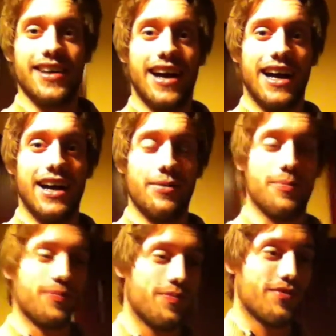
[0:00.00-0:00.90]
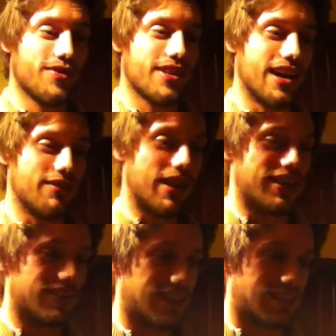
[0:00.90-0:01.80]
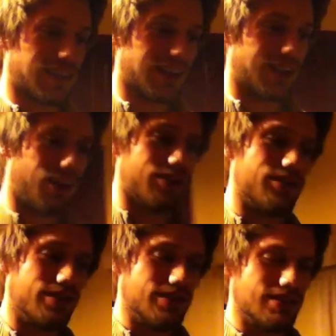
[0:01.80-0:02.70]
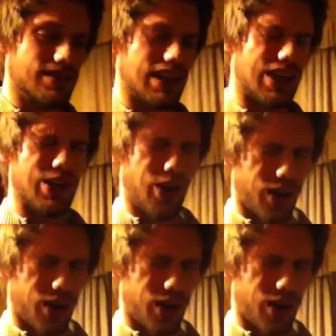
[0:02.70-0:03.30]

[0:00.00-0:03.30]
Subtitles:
I've done a lot